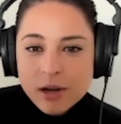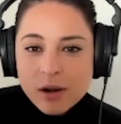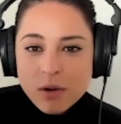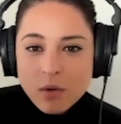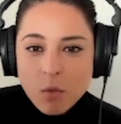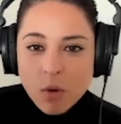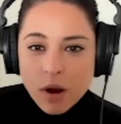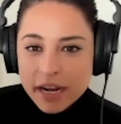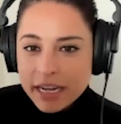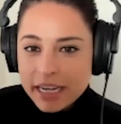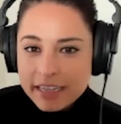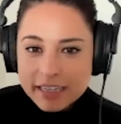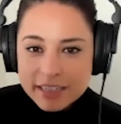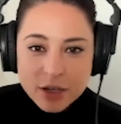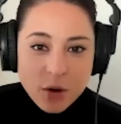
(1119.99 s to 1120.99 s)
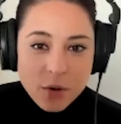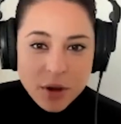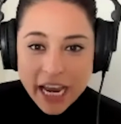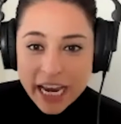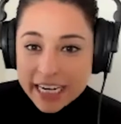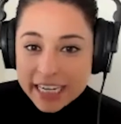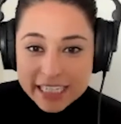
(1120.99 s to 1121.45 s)
what is
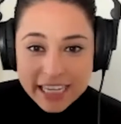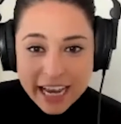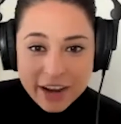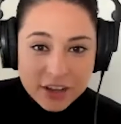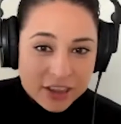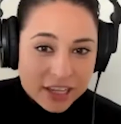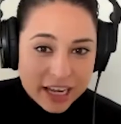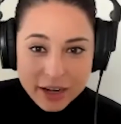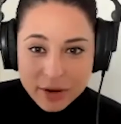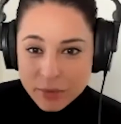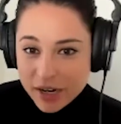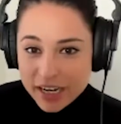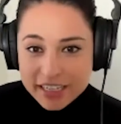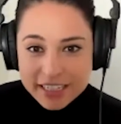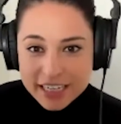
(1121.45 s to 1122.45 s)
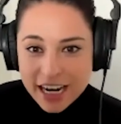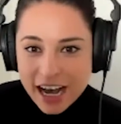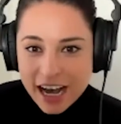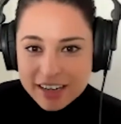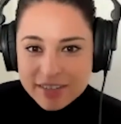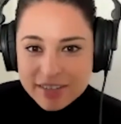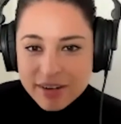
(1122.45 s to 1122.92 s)
okay to say online and what is
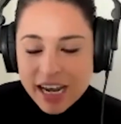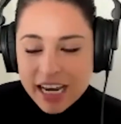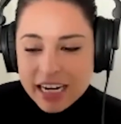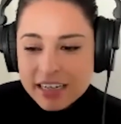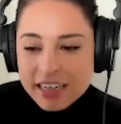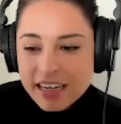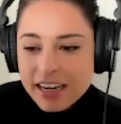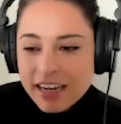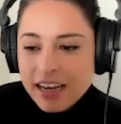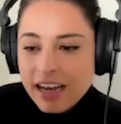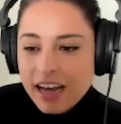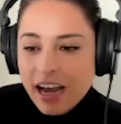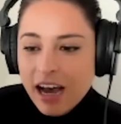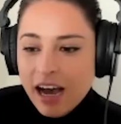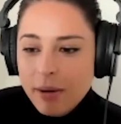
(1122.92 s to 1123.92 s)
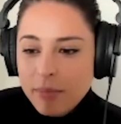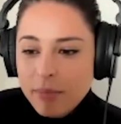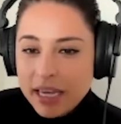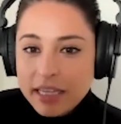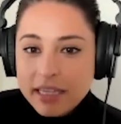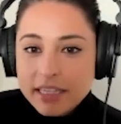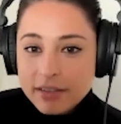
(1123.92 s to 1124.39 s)
not, right? Um,
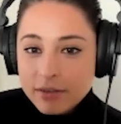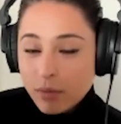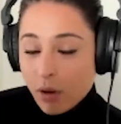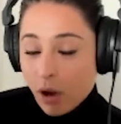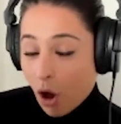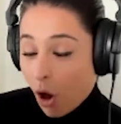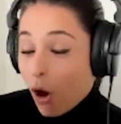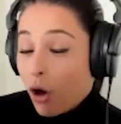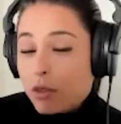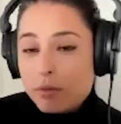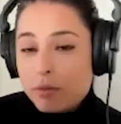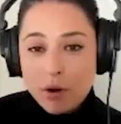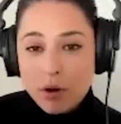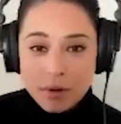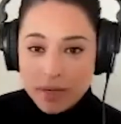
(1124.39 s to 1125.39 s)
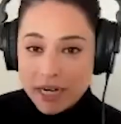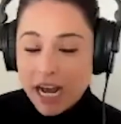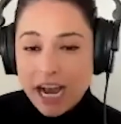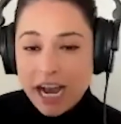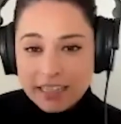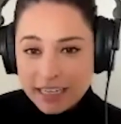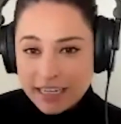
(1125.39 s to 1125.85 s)
it's all the more been
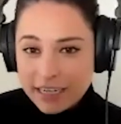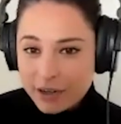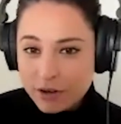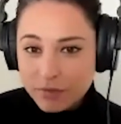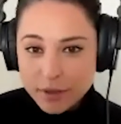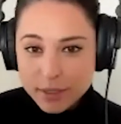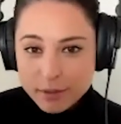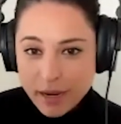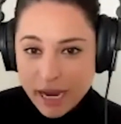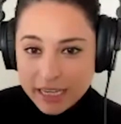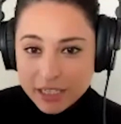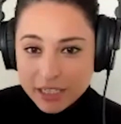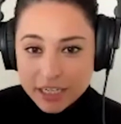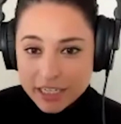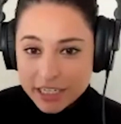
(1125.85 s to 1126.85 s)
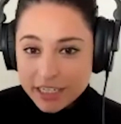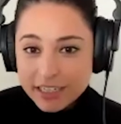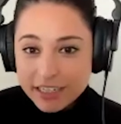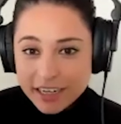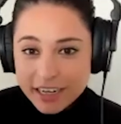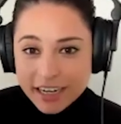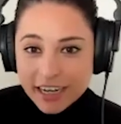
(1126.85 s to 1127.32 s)
highlighted over this past year.
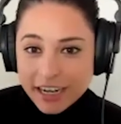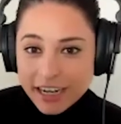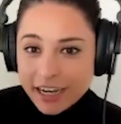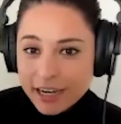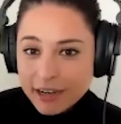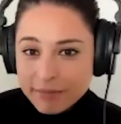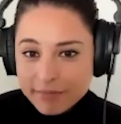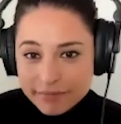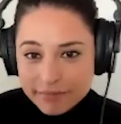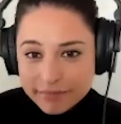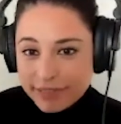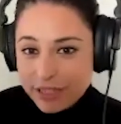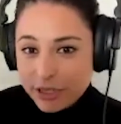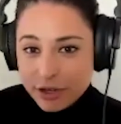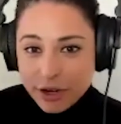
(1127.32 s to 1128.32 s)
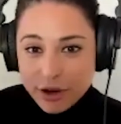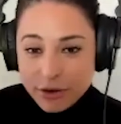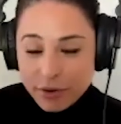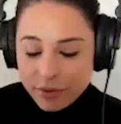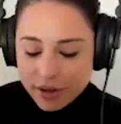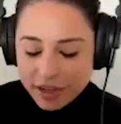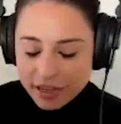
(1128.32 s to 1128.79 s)
Um, yeah. You know,